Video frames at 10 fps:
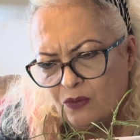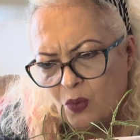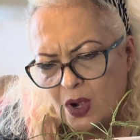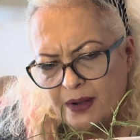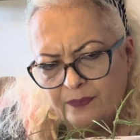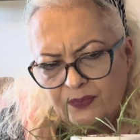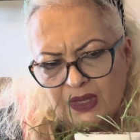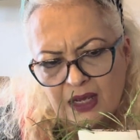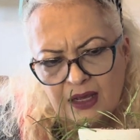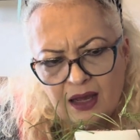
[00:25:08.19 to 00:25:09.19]
one,
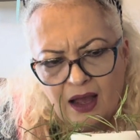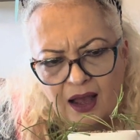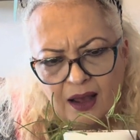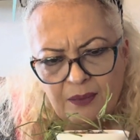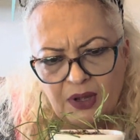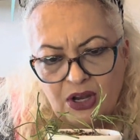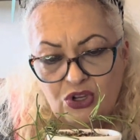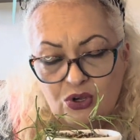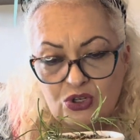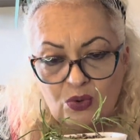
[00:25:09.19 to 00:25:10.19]
but
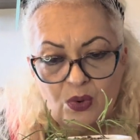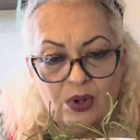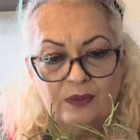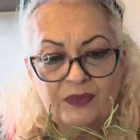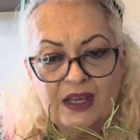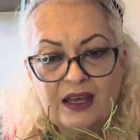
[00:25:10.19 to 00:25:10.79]
unusual.